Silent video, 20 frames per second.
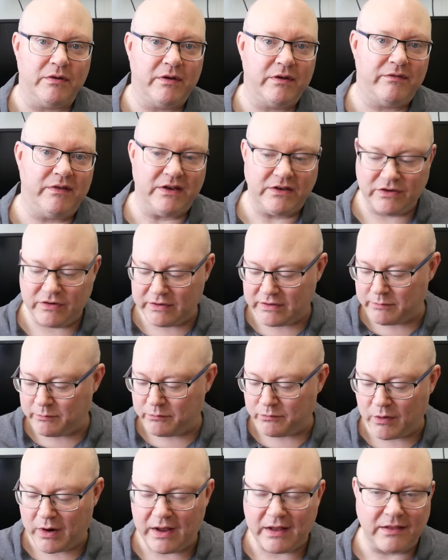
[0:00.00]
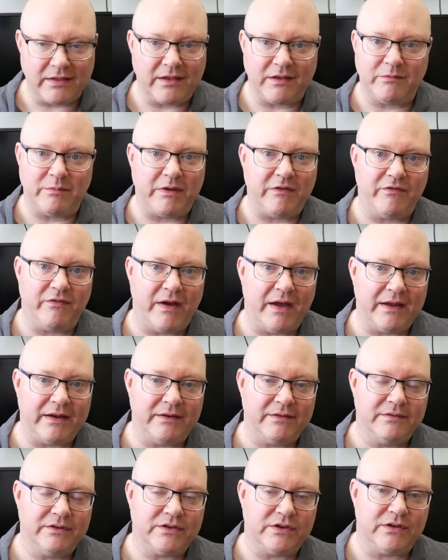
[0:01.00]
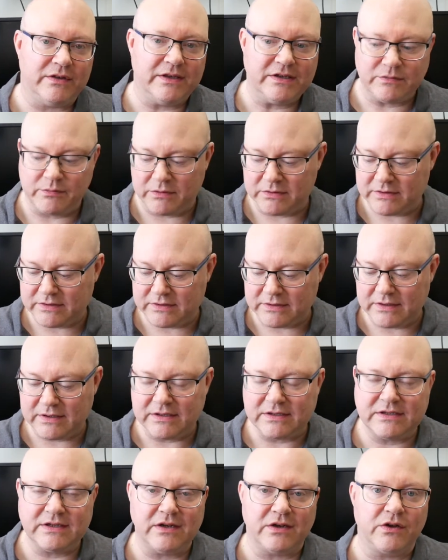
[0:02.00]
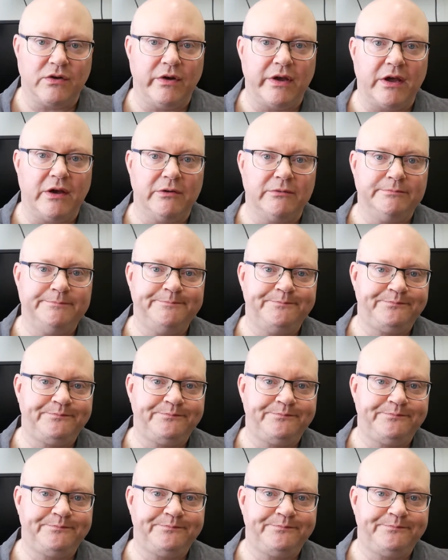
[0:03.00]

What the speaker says: if you treat them well, they'll be fine. So this one is still going on,